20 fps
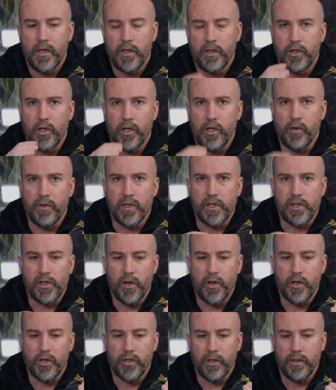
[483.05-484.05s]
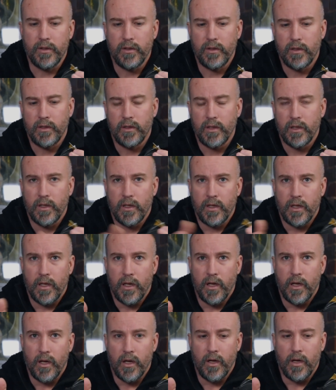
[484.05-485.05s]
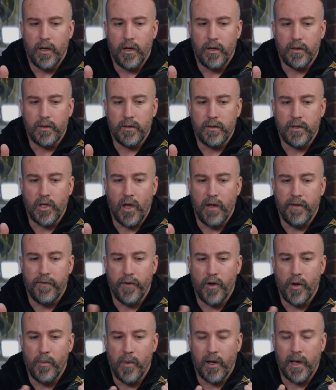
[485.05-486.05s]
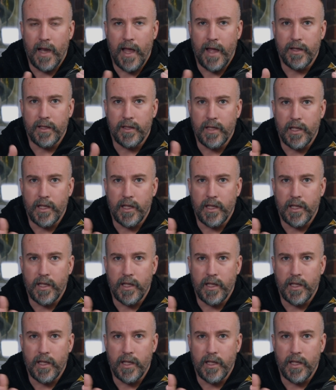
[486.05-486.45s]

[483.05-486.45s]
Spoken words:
You do your insertion, you go firm on land,